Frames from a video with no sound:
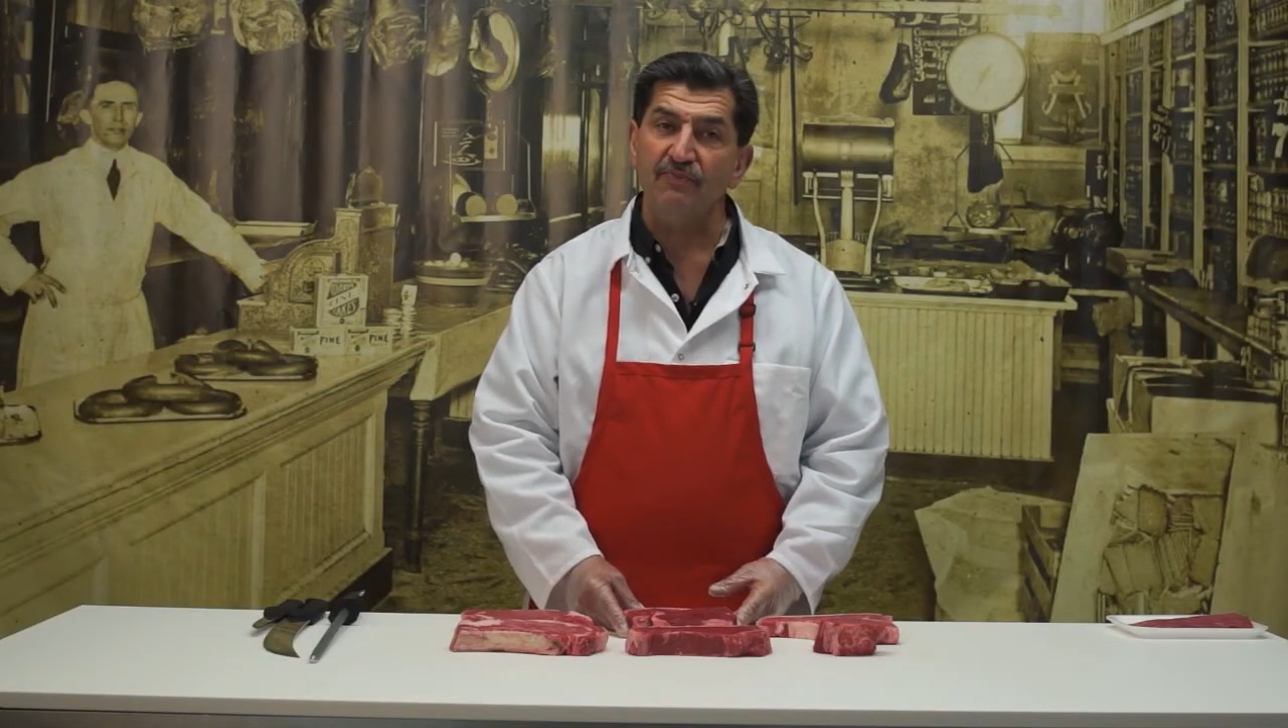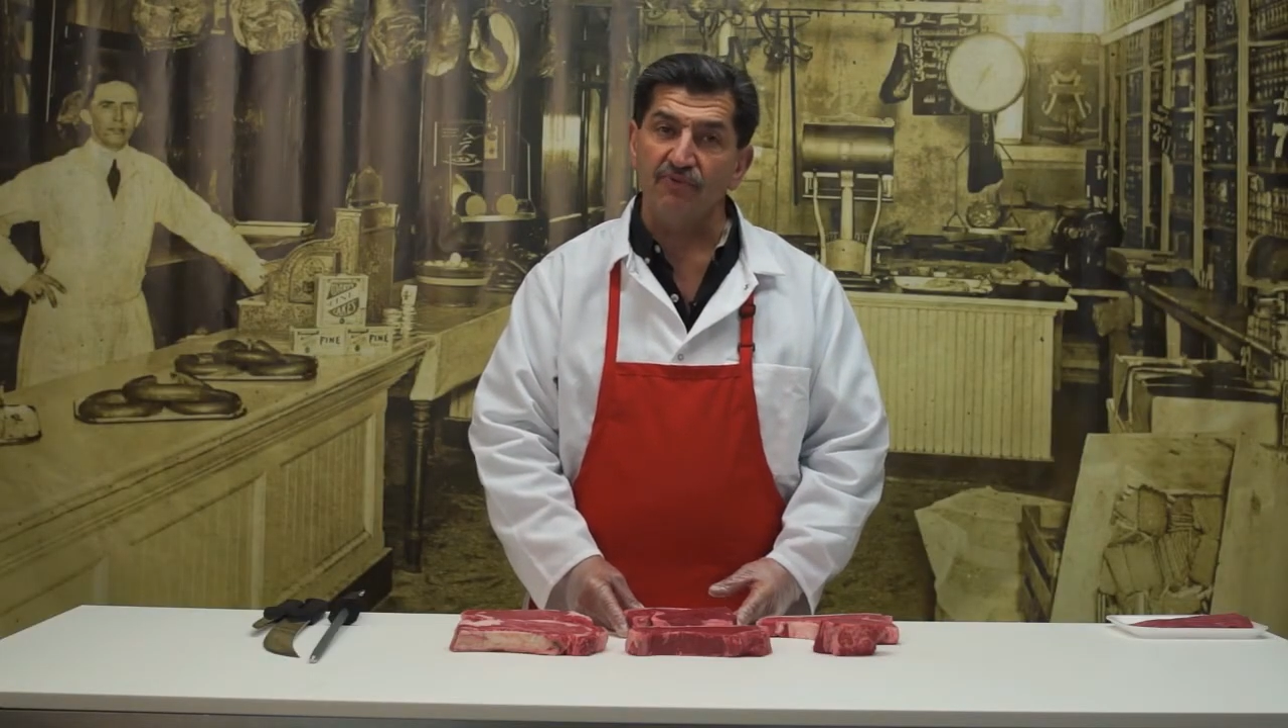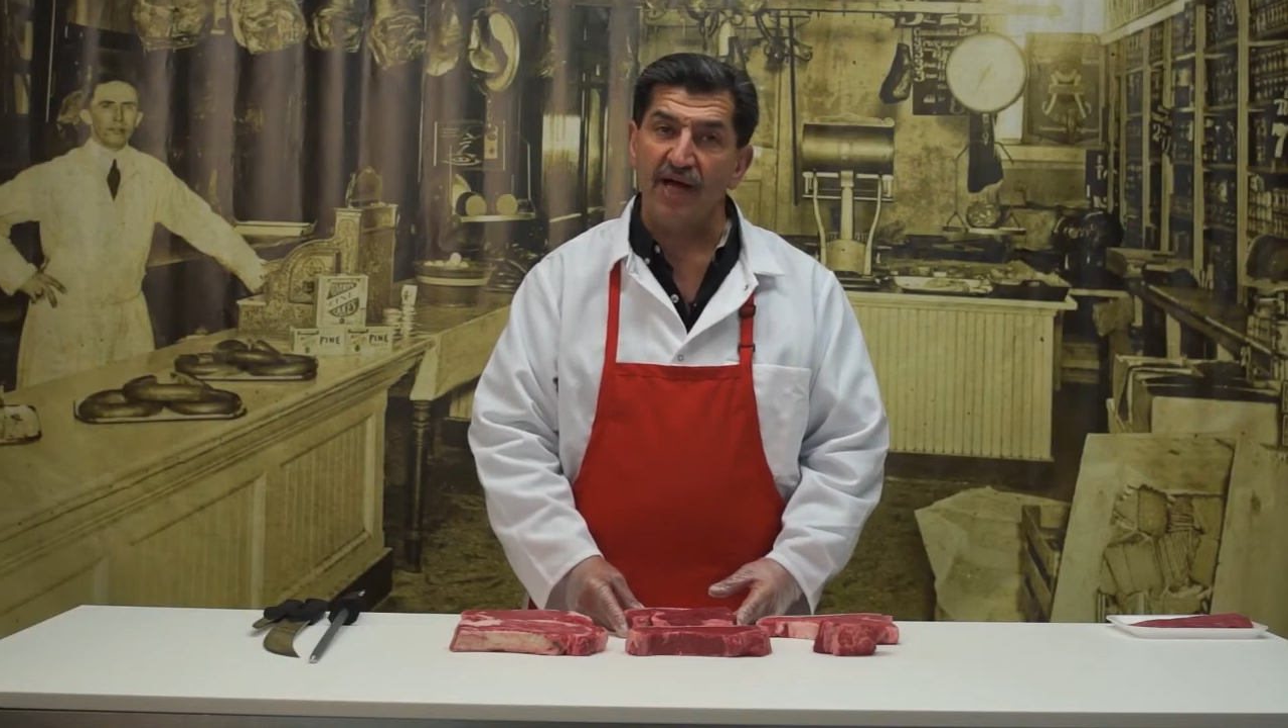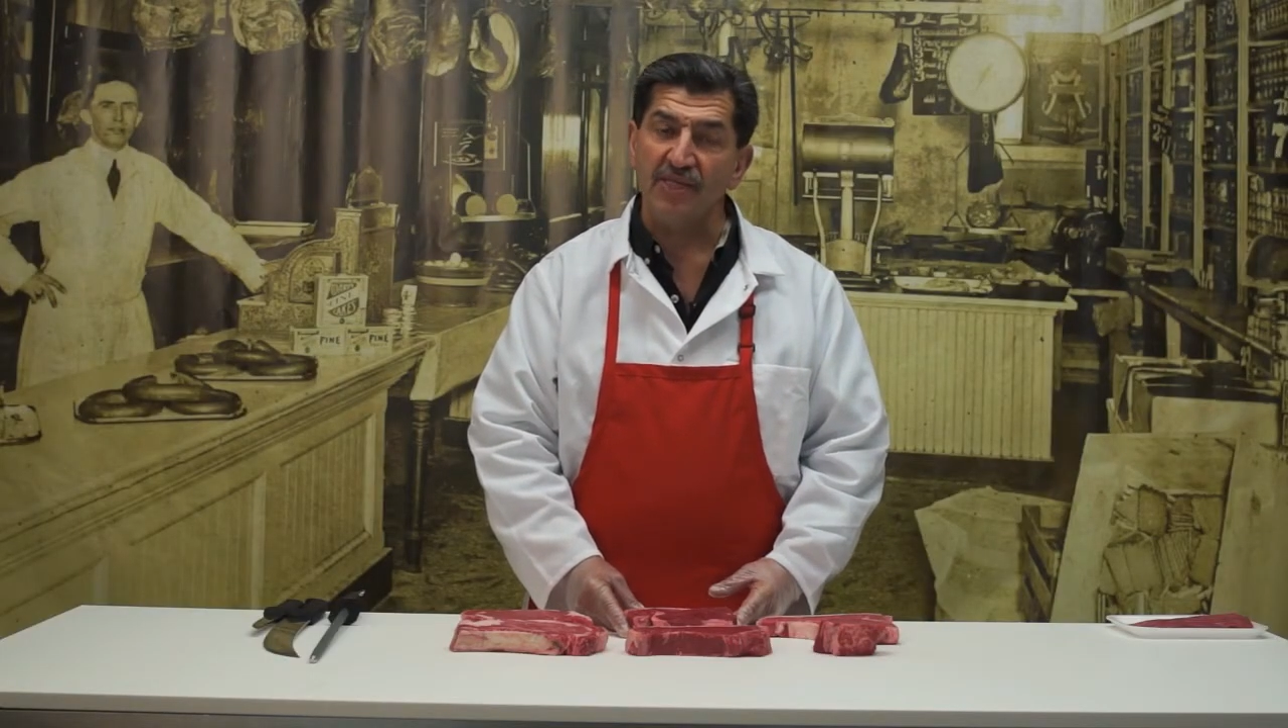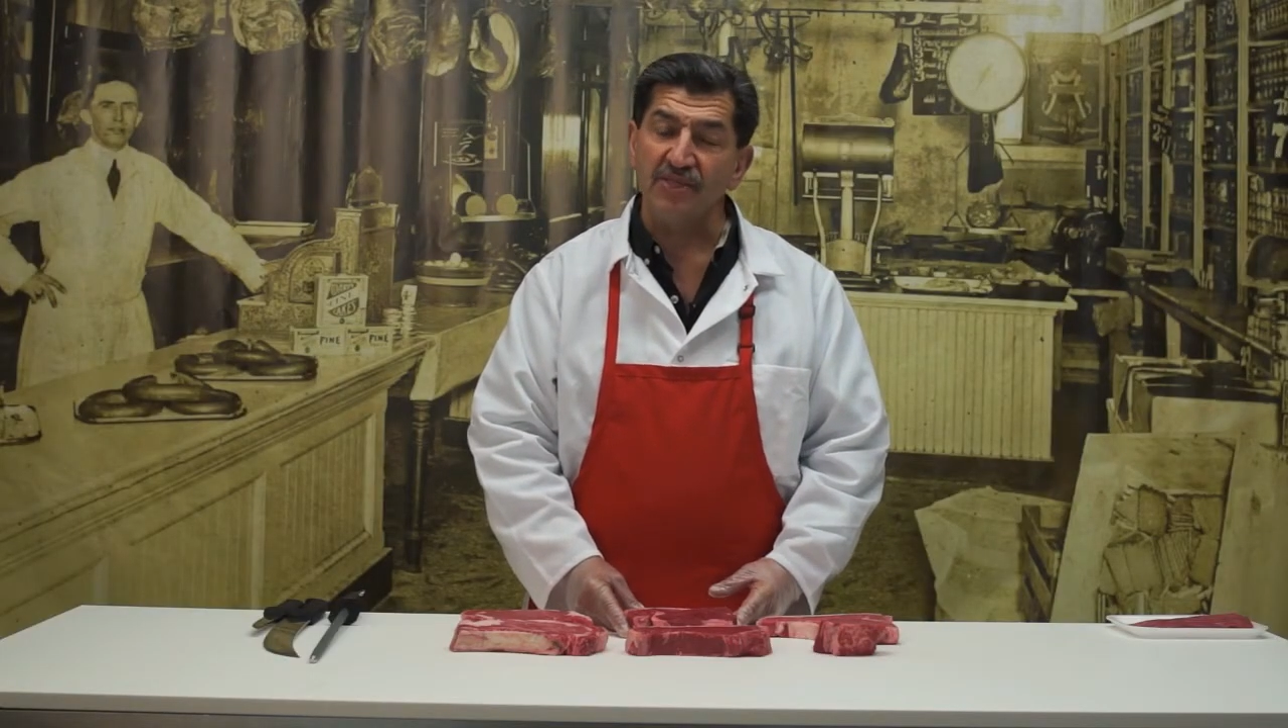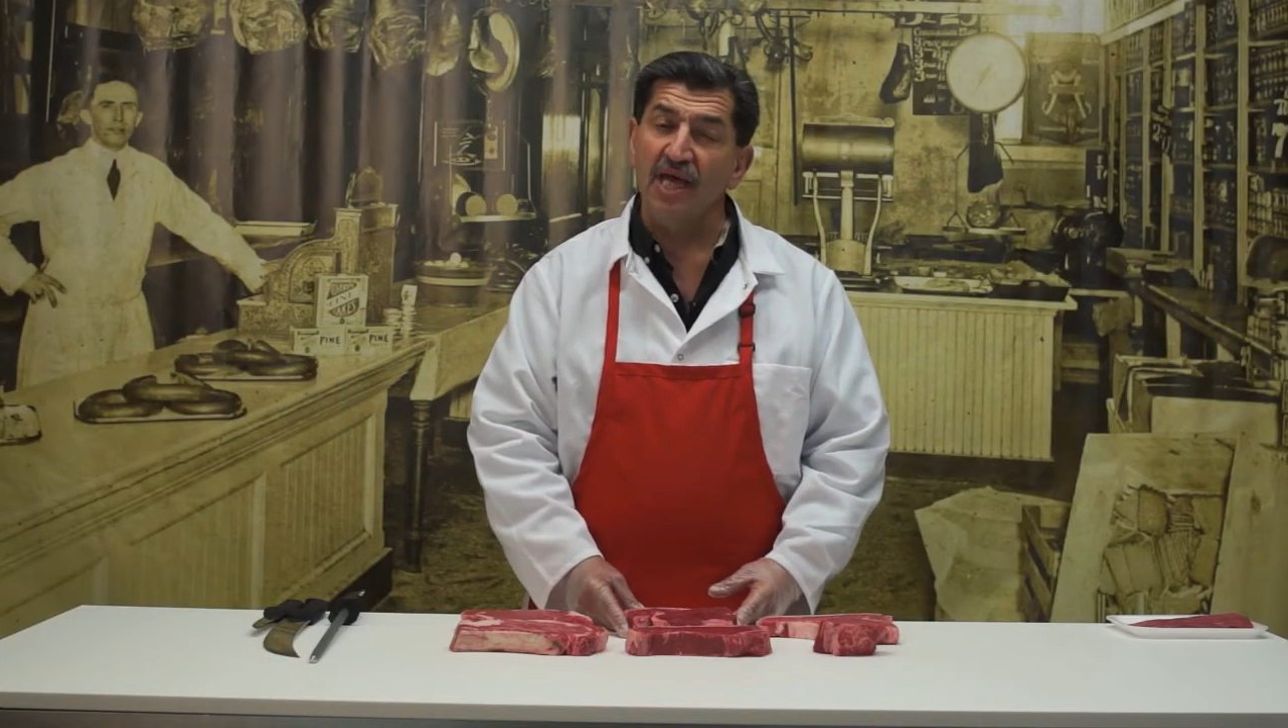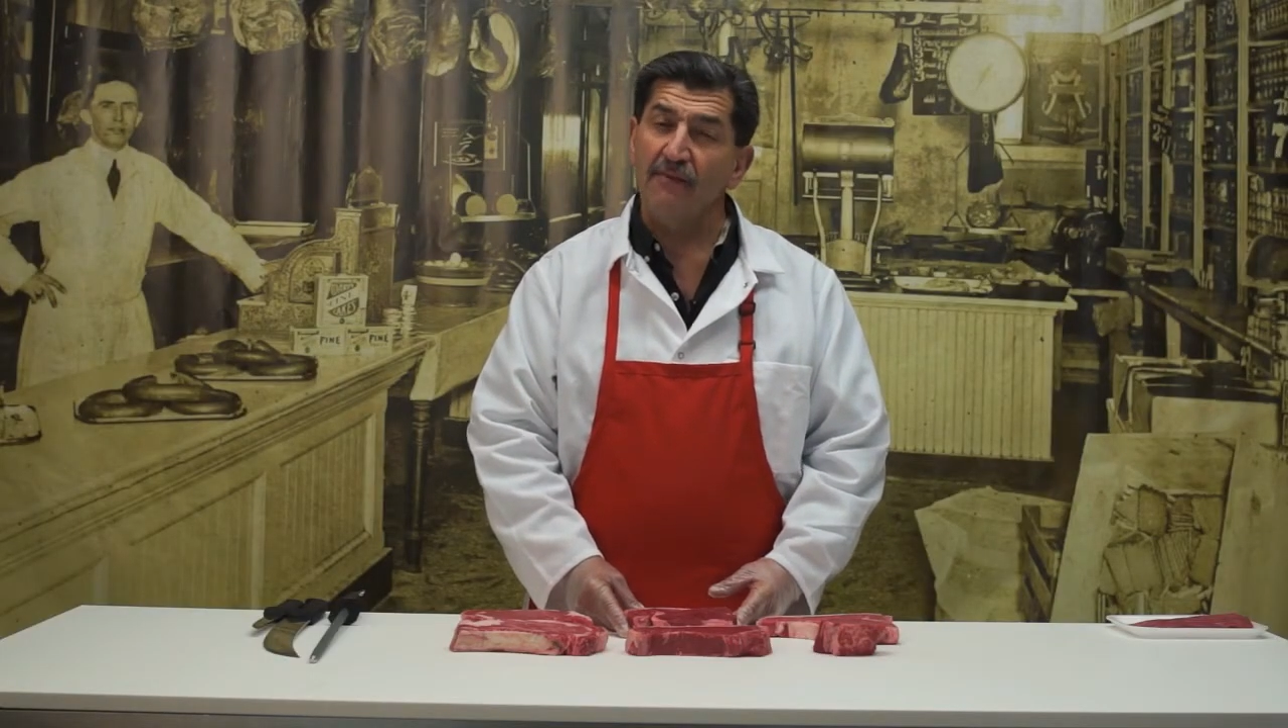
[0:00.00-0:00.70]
priced,